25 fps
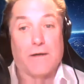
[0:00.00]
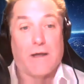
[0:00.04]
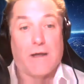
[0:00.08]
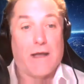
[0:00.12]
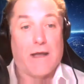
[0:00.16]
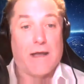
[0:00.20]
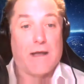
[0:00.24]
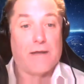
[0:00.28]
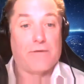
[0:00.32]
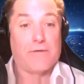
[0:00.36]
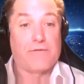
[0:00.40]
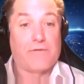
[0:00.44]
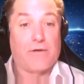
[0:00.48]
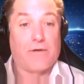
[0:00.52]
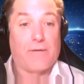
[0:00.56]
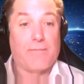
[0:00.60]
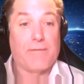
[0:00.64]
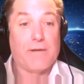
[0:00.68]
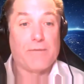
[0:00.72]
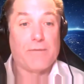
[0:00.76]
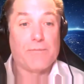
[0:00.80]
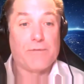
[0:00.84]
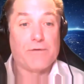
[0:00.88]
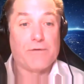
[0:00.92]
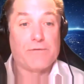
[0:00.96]
And some of
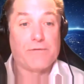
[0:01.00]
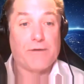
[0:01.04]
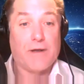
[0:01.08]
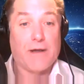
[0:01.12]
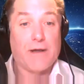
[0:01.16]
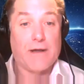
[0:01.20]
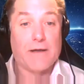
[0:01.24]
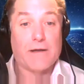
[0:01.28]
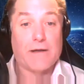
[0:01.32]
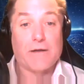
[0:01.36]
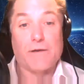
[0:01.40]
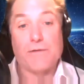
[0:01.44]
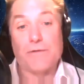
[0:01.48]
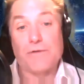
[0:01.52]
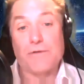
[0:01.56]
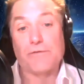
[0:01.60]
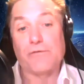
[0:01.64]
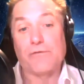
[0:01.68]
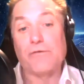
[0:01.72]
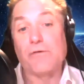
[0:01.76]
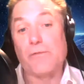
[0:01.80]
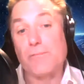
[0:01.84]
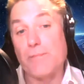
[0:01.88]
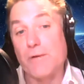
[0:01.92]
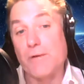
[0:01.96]
them would say, this
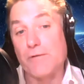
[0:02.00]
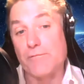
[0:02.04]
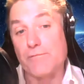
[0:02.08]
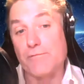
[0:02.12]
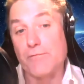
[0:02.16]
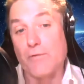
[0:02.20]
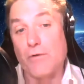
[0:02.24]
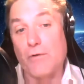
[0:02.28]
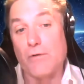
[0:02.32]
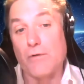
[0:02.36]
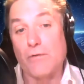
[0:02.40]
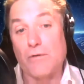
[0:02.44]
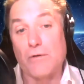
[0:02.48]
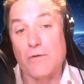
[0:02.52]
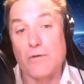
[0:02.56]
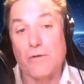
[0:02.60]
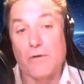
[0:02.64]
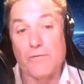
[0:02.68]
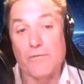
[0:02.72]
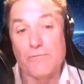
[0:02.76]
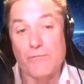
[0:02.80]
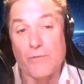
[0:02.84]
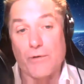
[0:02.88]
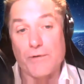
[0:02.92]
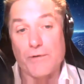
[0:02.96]
is a pitfall,
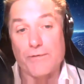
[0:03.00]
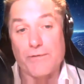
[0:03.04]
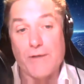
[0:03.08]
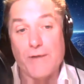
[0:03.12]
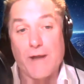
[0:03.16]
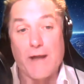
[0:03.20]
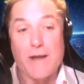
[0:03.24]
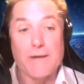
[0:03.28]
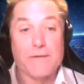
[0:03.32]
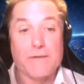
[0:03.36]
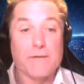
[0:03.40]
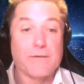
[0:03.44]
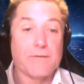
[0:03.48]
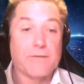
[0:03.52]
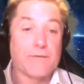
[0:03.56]
avoid that.